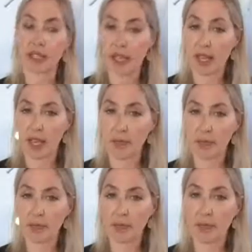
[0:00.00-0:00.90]
time.
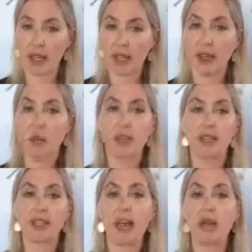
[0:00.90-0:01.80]
When
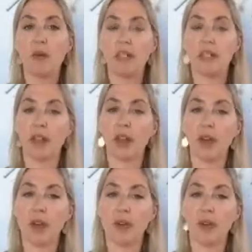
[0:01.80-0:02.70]
time is
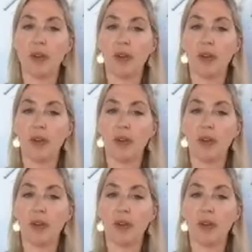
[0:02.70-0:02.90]
slow,